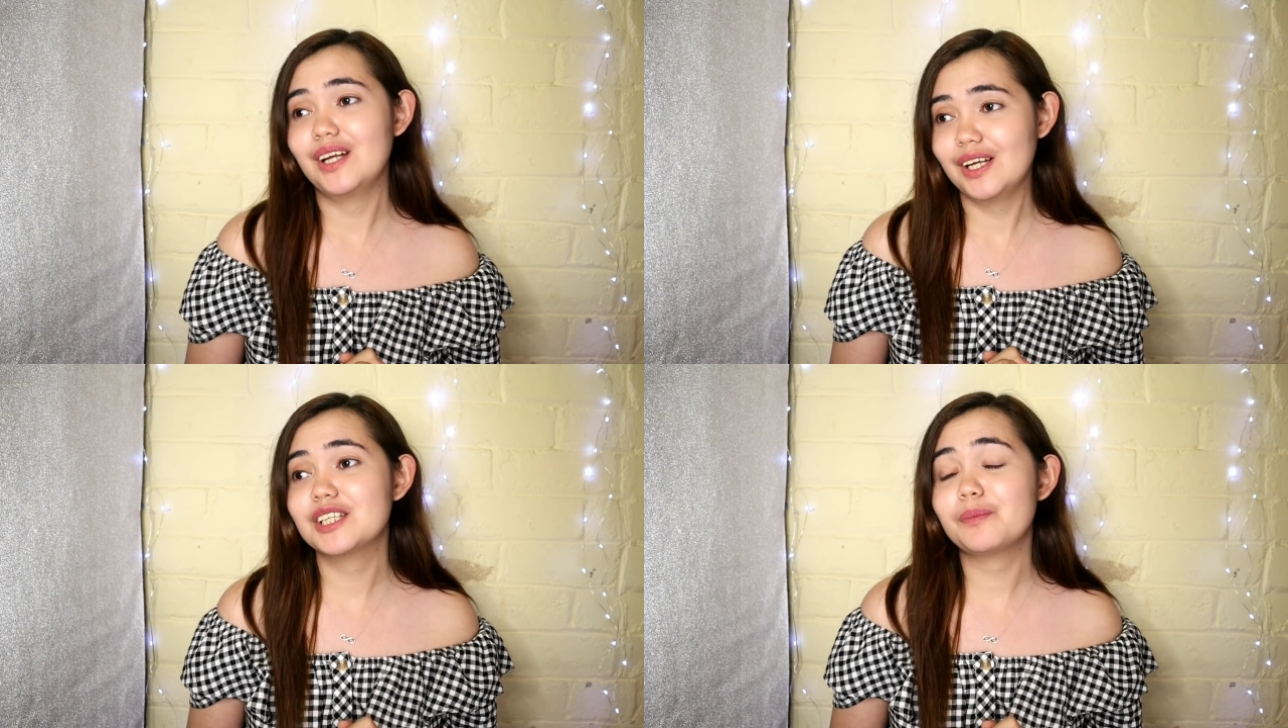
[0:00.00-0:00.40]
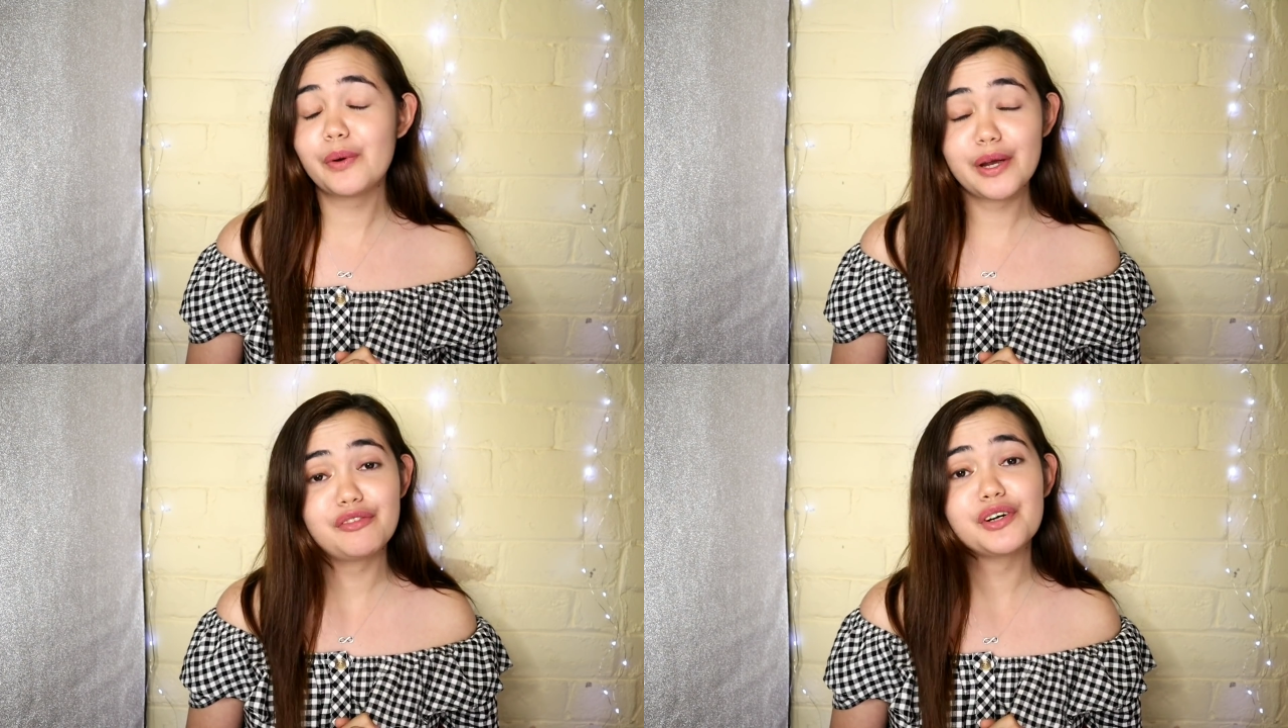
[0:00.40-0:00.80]
Let's
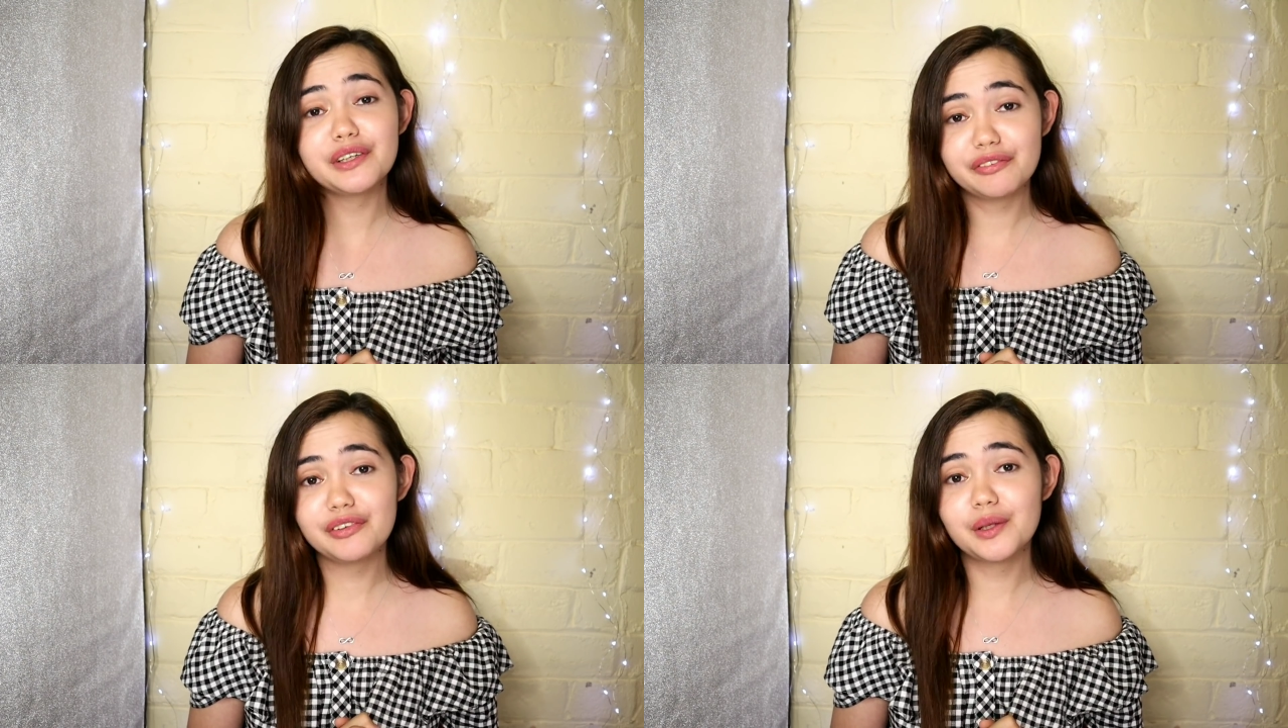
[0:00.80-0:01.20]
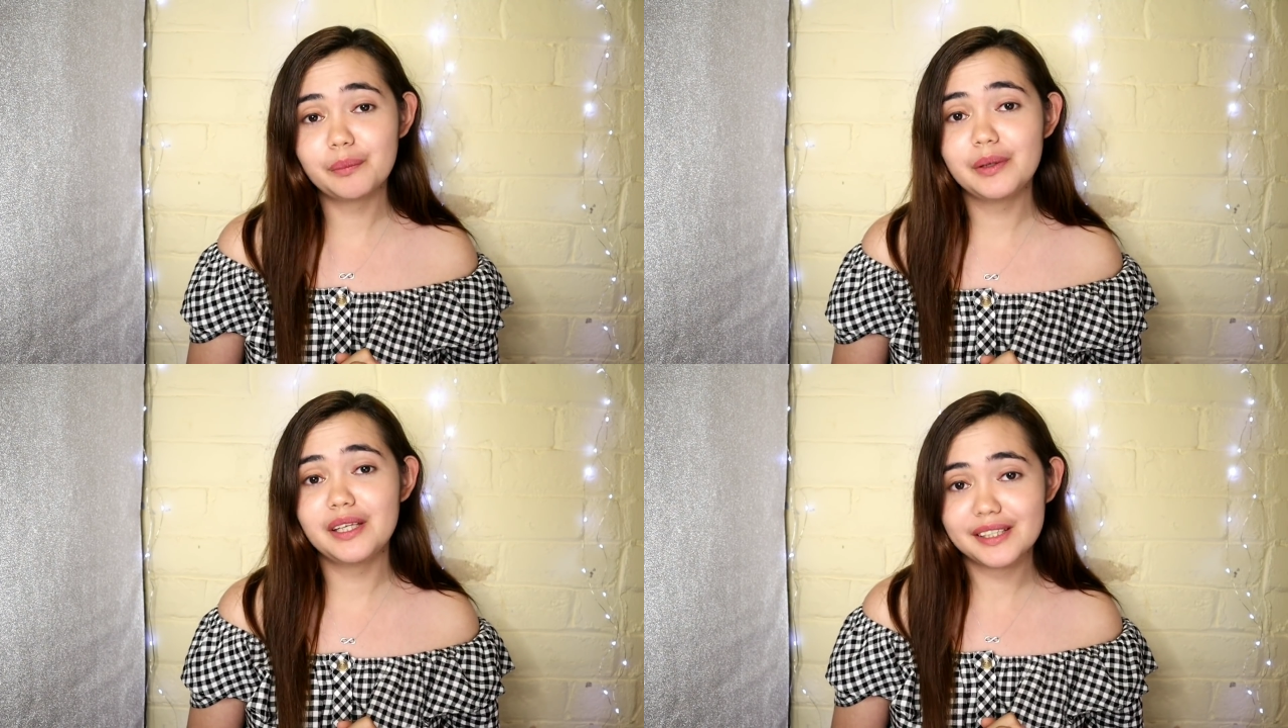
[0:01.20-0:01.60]
pray for the
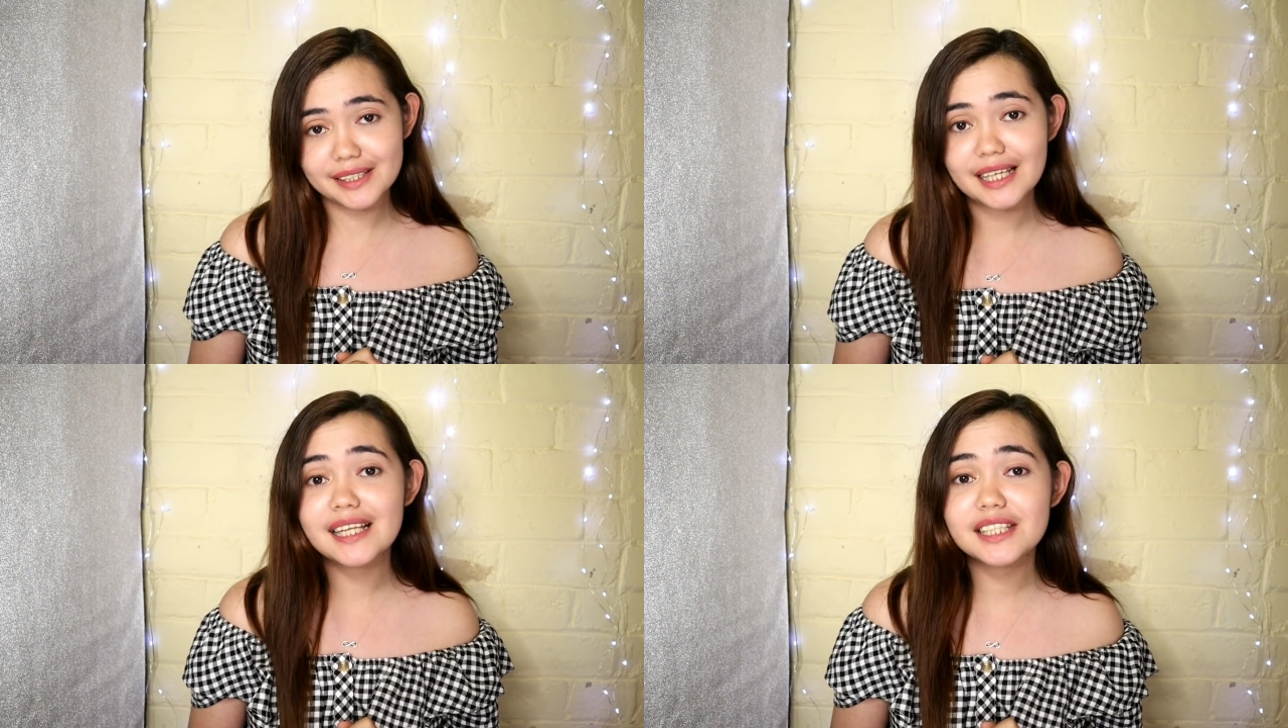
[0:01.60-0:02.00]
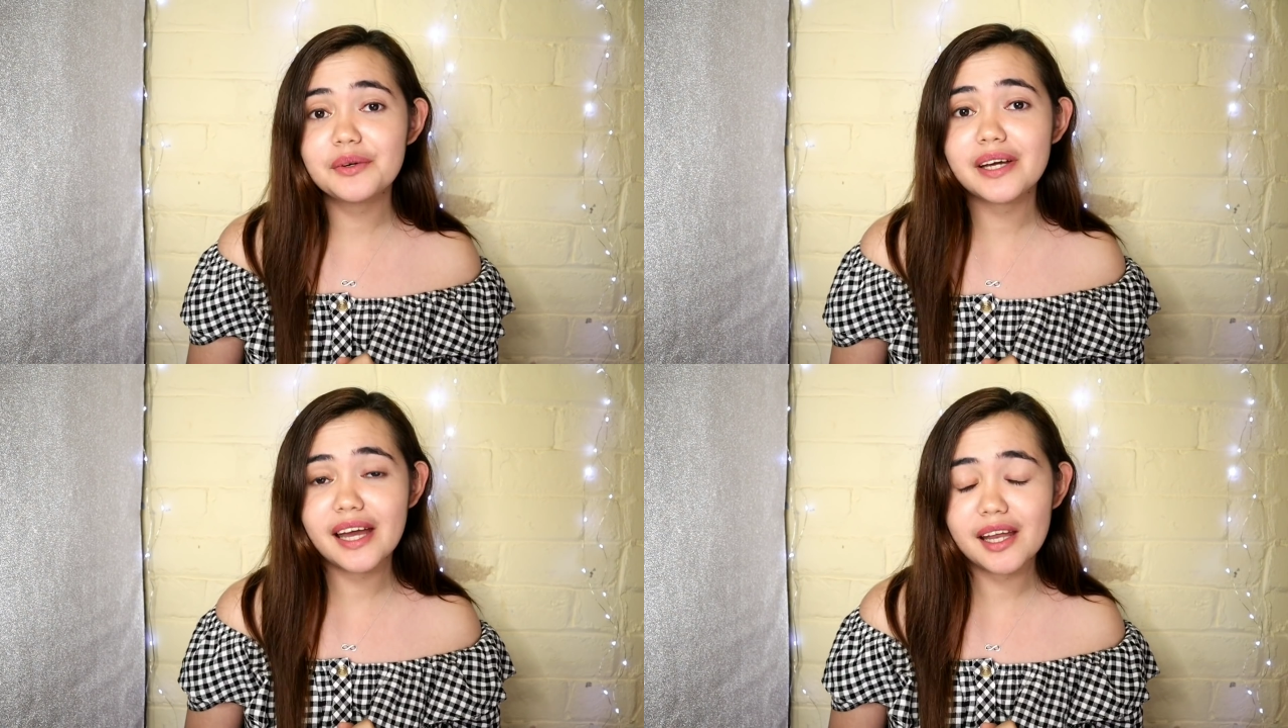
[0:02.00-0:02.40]
Philippines. I'll see
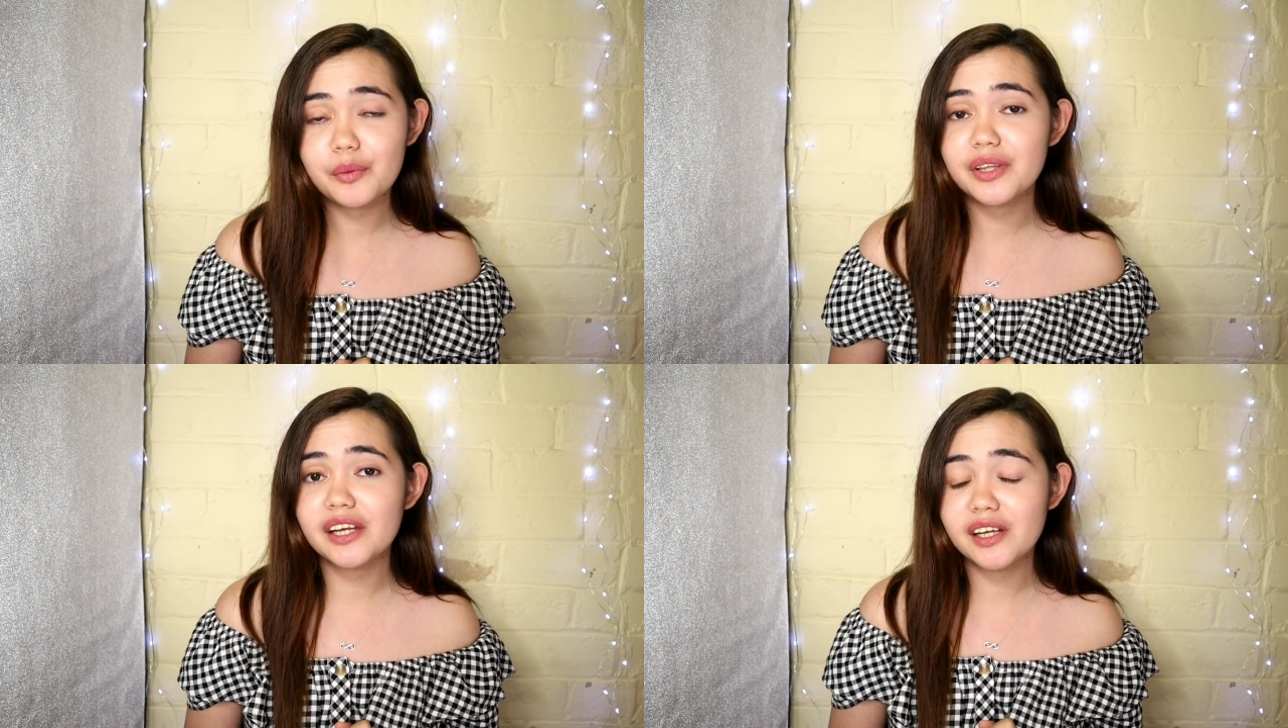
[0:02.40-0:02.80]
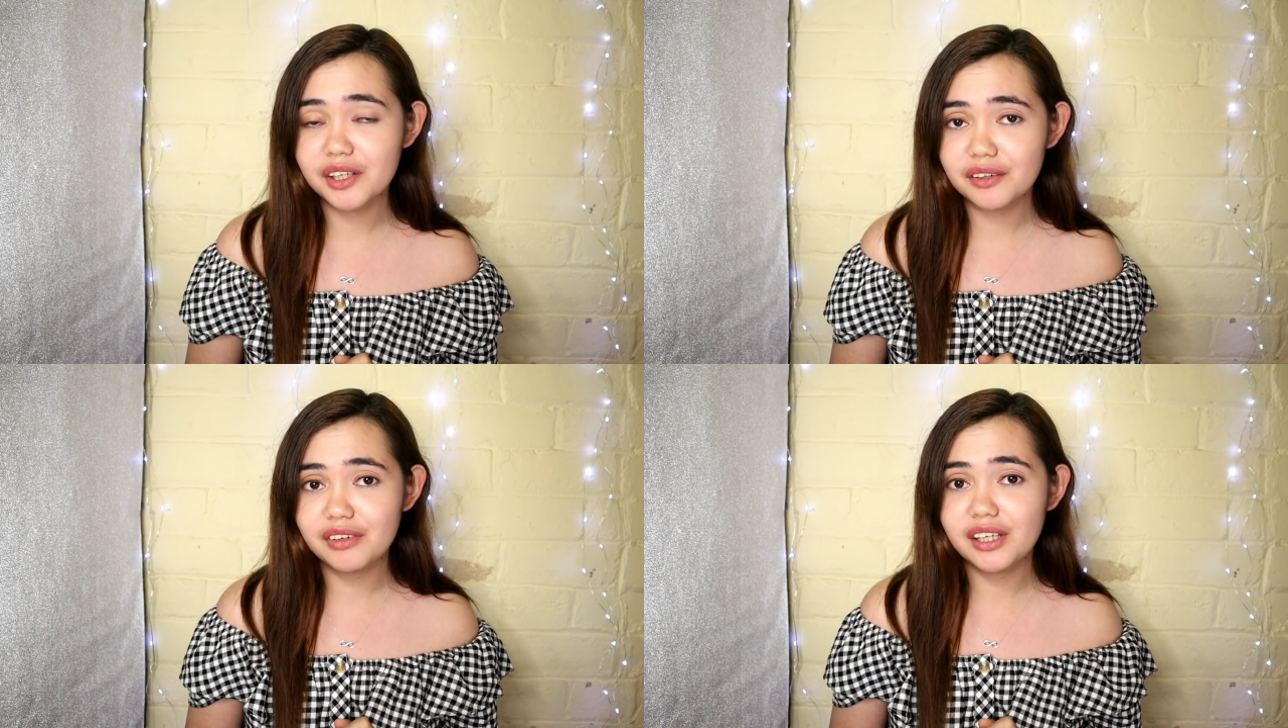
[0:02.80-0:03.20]
you again with
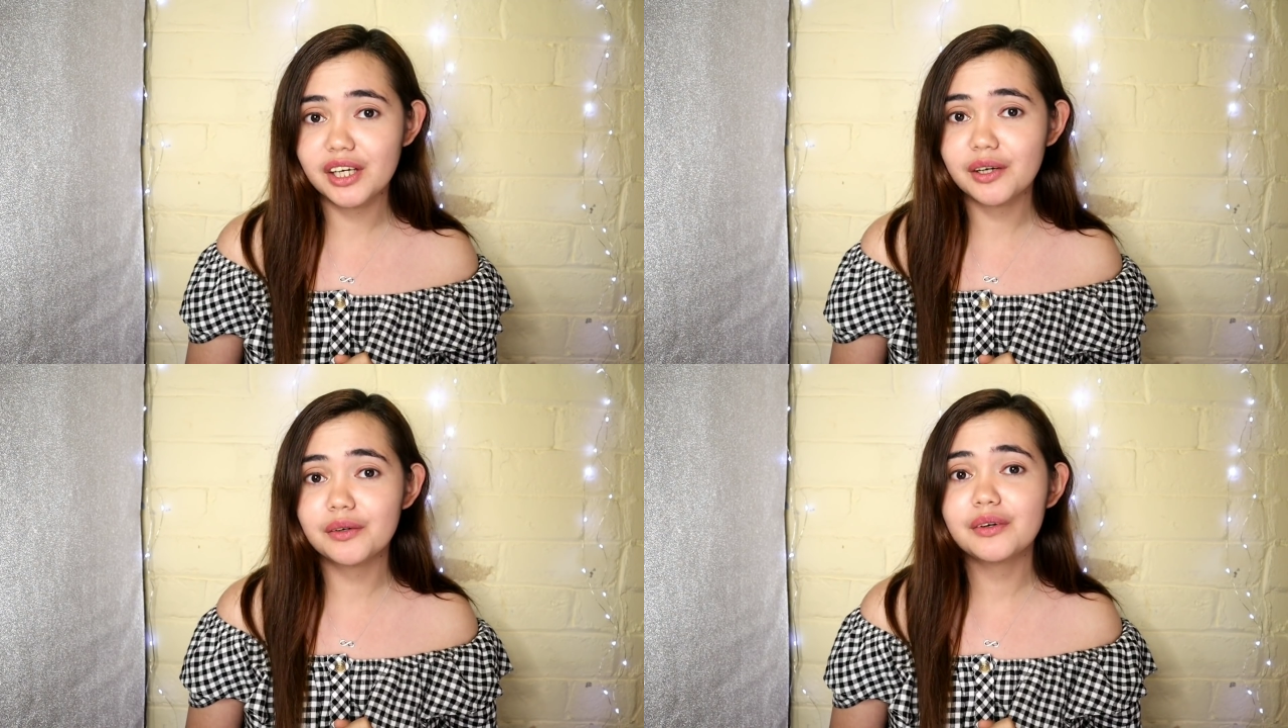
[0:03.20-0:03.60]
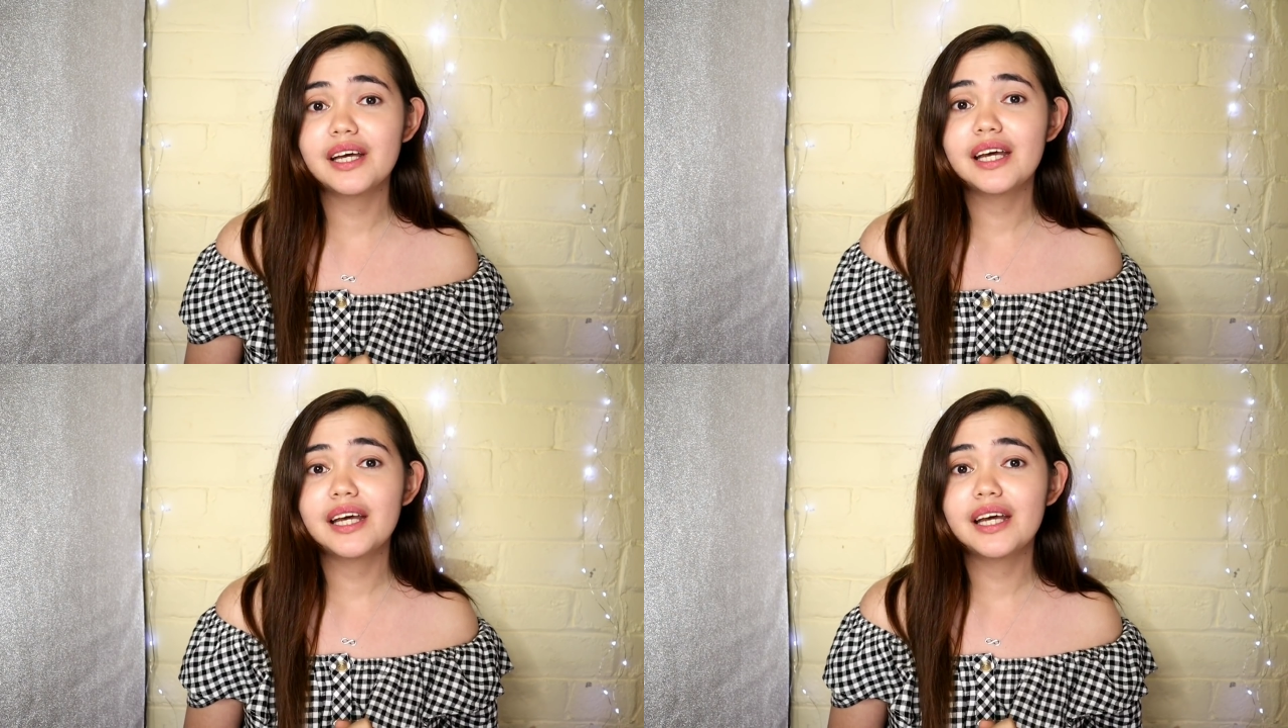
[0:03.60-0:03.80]
another video,